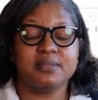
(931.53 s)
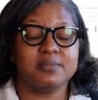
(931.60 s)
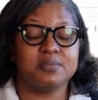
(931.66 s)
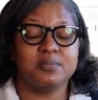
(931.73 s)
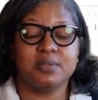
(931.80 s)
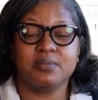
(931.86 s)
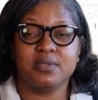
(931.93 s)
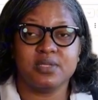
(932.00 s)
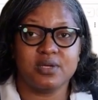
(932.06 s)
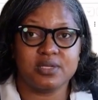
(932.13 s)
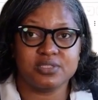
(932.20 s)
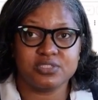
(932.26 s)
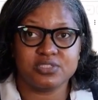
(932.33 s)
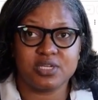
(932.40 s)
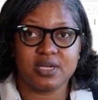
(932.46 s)
webinar
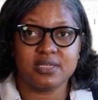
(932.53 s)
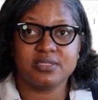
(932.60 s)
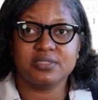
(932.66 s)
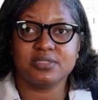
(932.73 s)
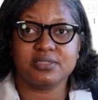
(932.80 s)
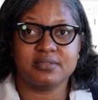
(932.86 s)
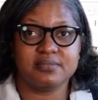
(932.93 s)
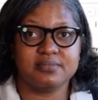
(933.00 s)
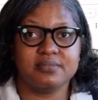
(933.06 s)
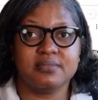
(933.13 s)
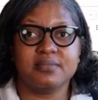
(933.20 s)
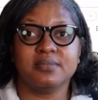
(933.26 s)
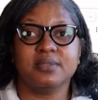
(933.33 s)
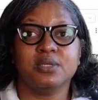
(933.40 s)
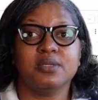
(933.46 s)
starts.
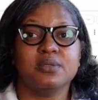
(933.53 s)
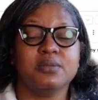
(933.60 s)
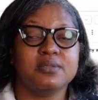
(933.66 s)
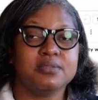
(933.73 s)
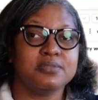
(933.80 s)
Okay.